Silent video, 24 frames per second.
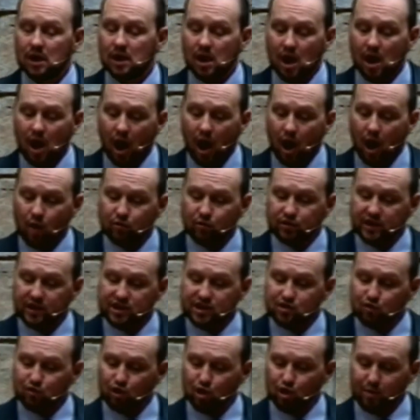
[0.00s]
only
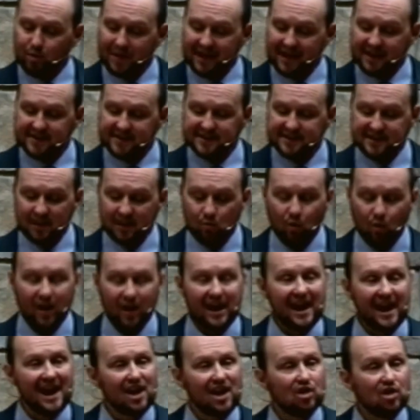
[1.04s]
true because someone
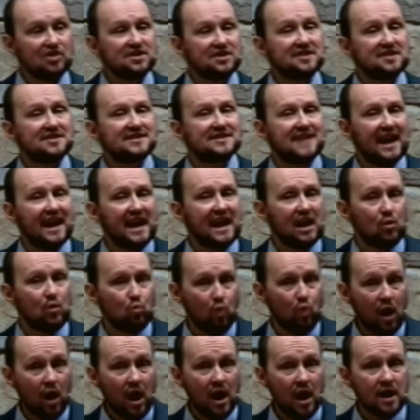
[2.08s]
else said it
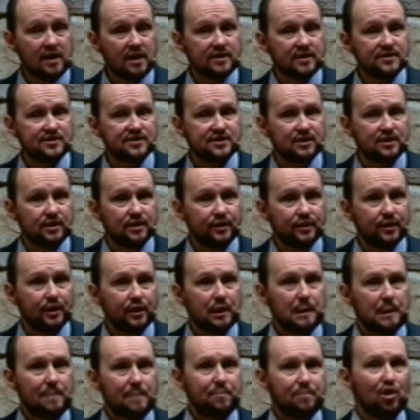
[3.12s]
was,
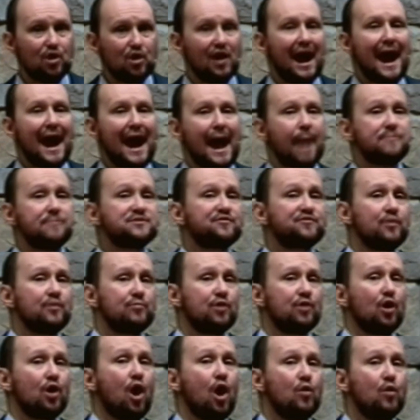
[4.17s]
perhaps from
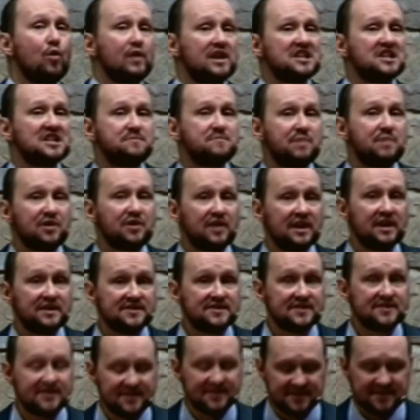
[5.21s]
their own
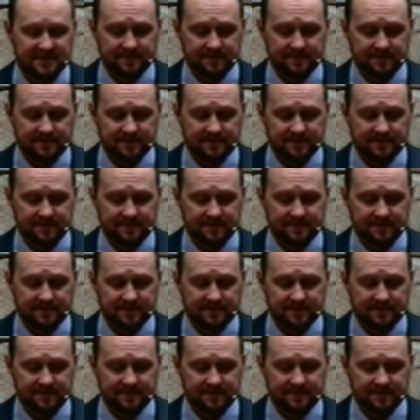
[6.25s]
experiences?